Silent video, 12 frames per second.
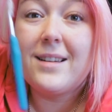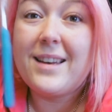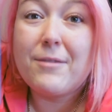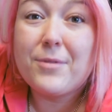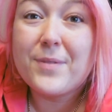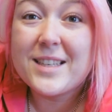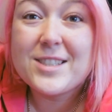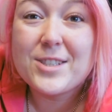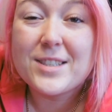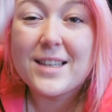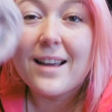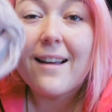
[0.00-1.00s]
and everything's
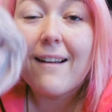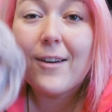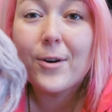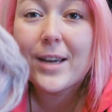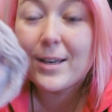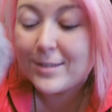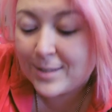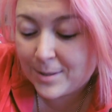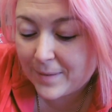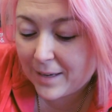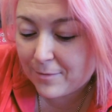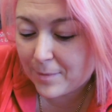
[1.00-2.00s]
just hooking
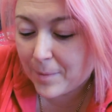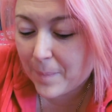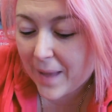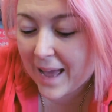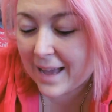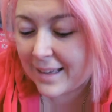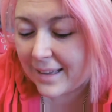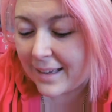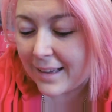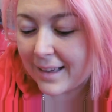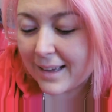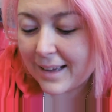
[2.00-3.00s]
onto it from the bag.
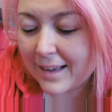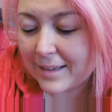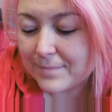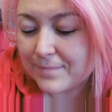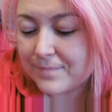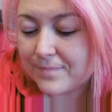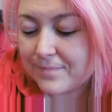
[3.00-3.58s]
Um,